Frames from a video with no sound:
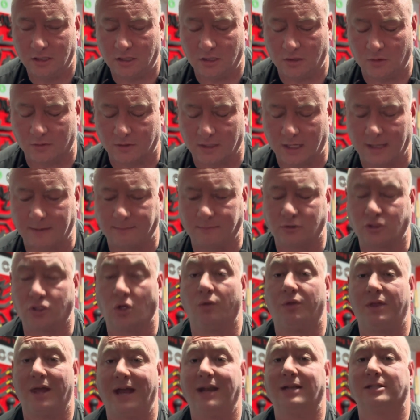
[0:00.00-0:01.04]
Okay, so
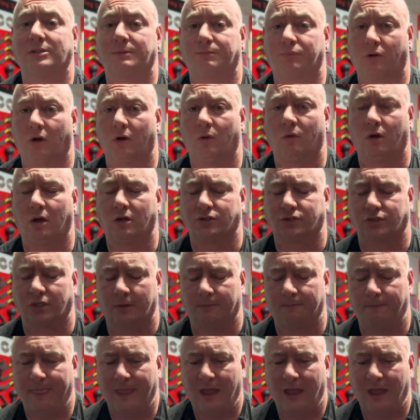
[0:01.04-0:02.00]
that is a pro also.